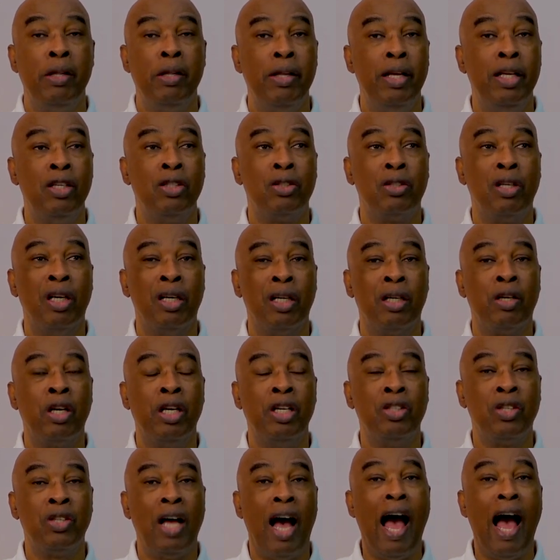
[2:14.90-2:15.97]
it's a,
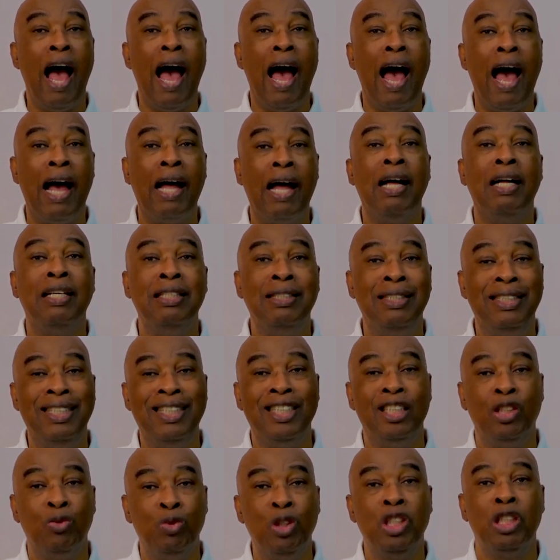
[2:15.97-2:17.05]
it's a high
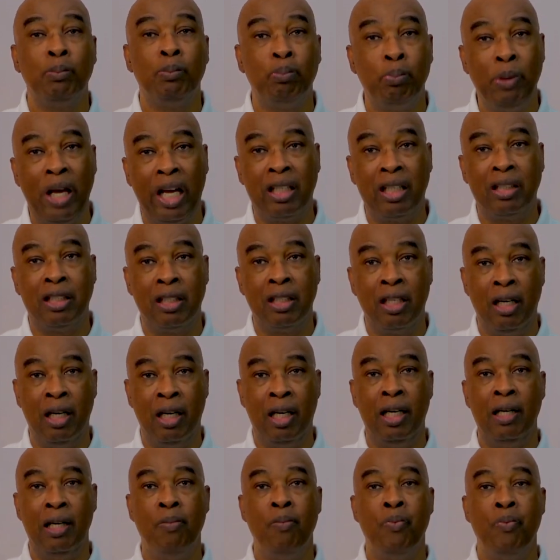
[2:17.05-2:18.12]
disrespect to
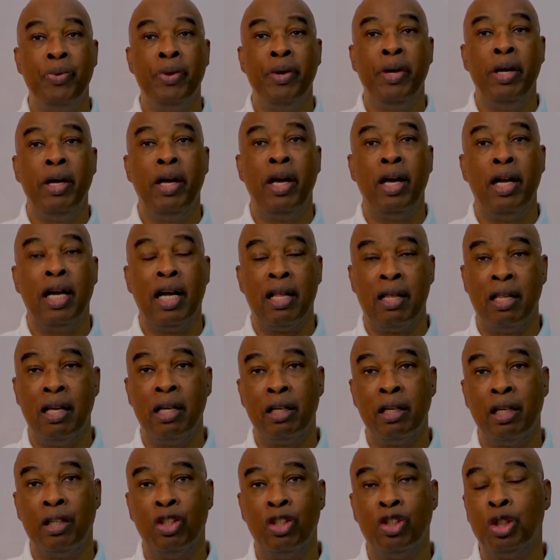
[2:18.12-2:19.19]
God. And I
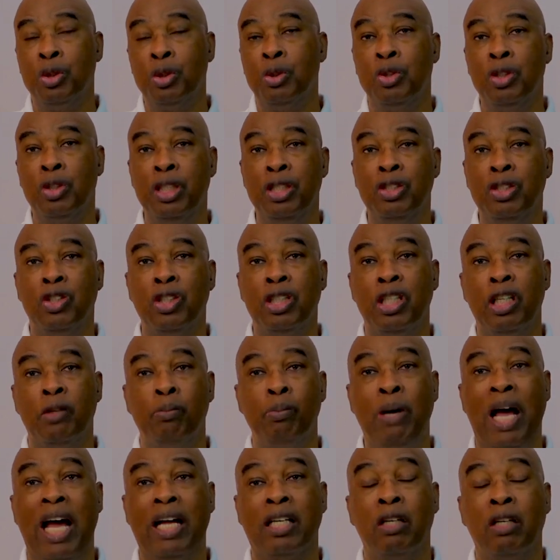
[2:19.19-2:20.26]
think that the church needs to get
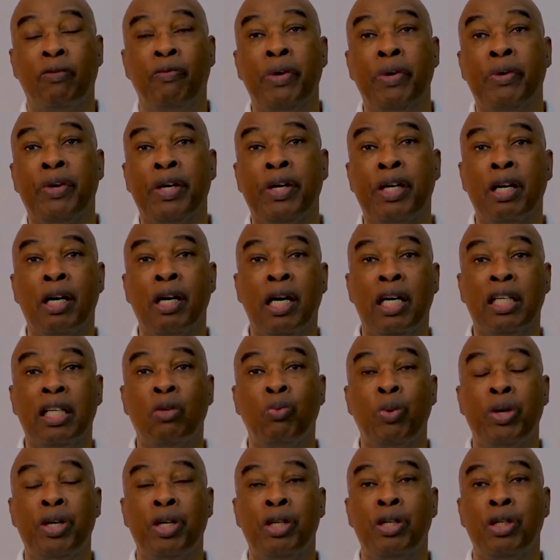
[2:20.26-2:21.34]
back to fearing God the
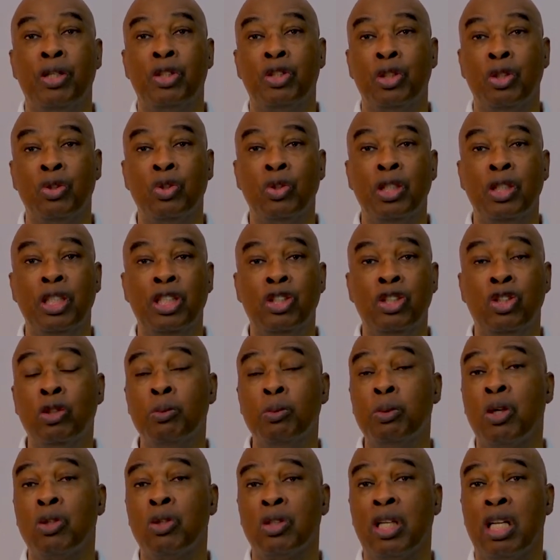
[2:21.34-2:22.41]
way that the church needs to,
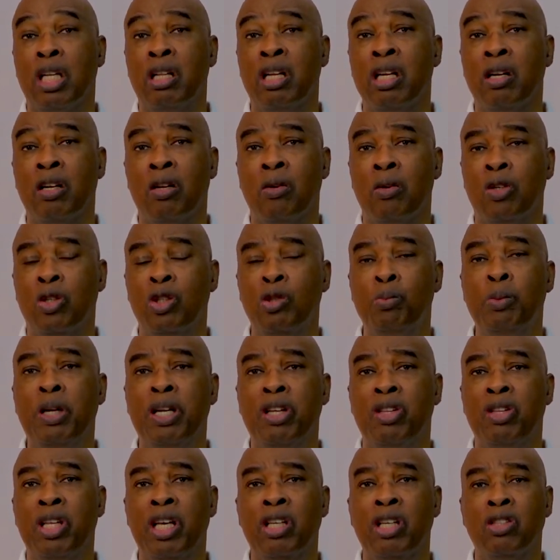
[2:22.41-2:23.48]
because I think too many
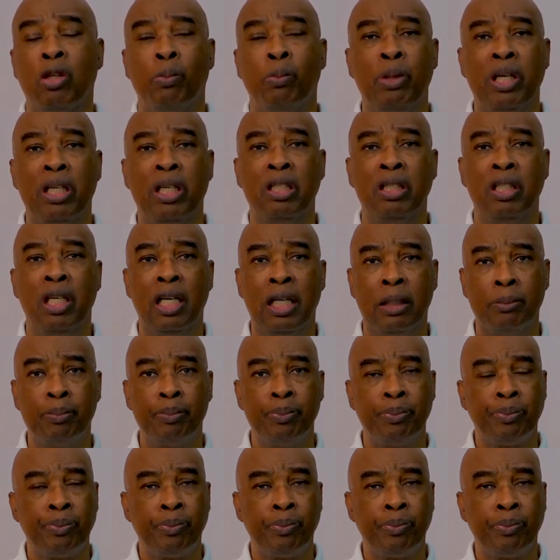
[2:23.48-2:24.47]
things are being done